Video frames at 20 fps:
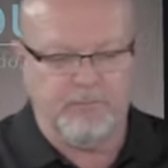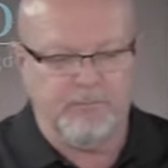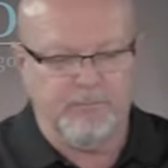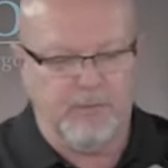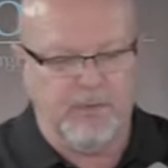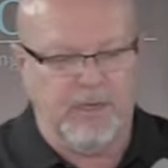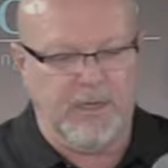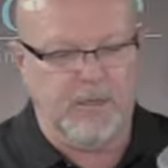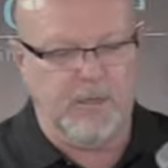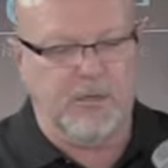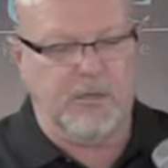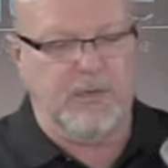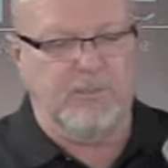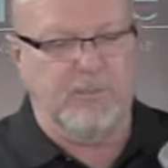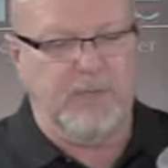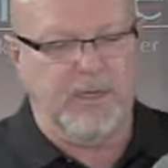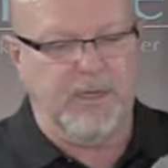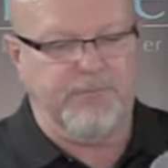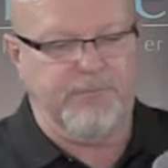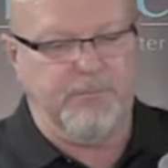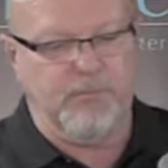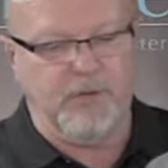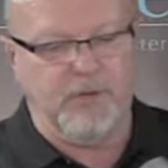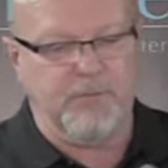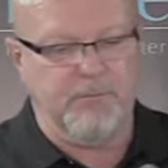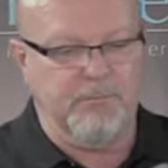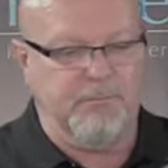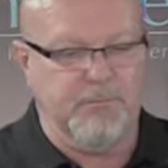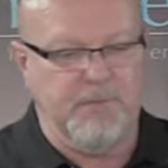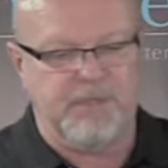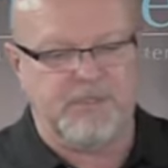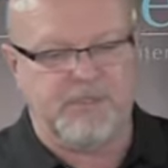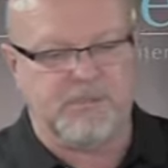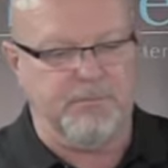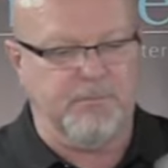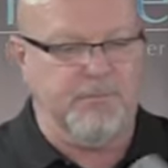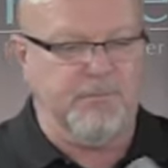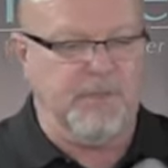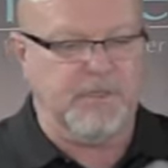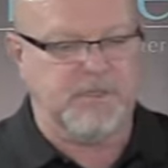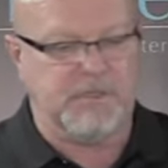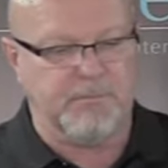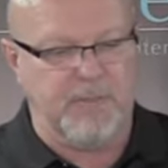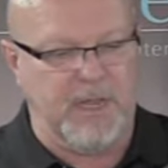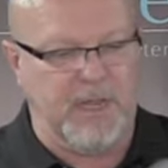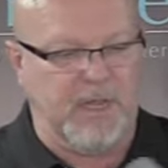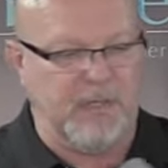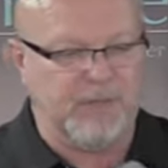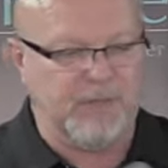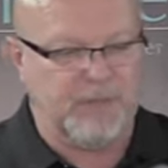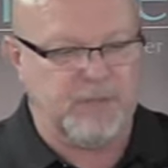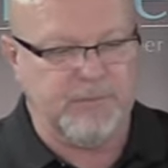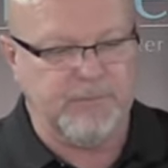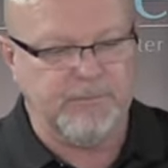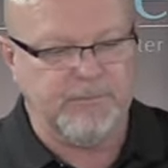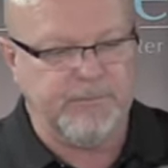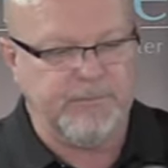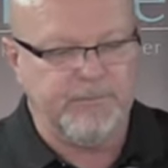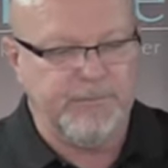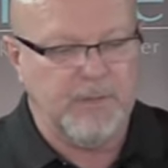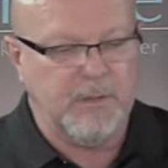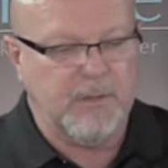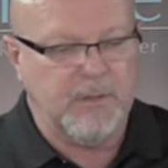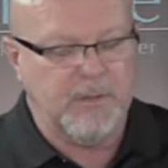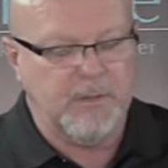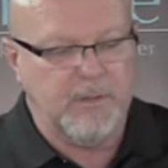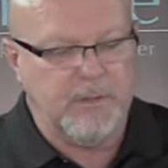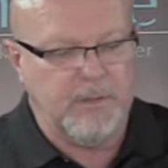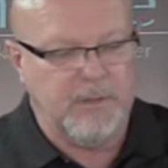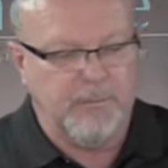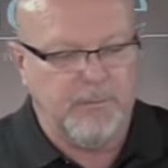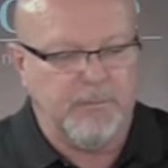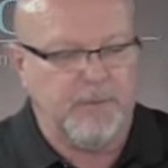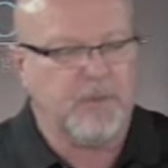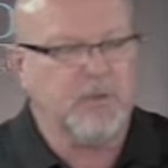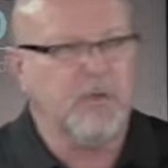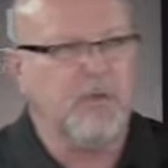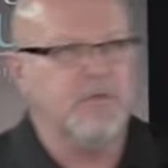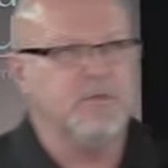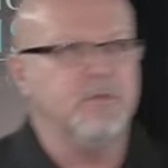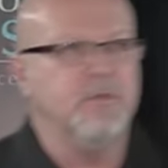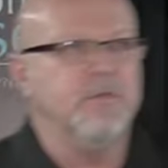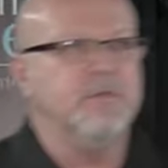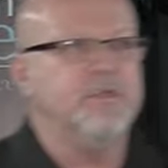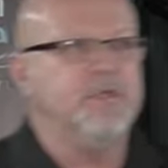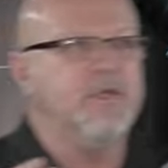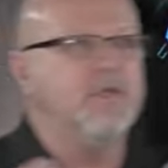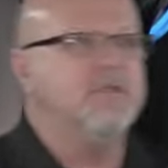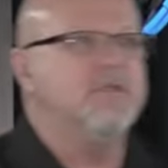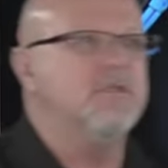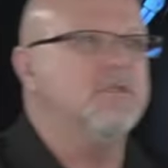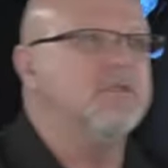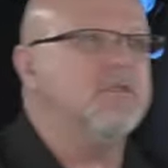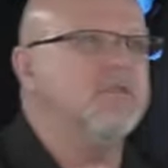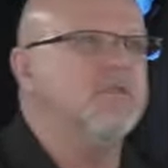what I call the metaphoric mismatch. Because when Jesus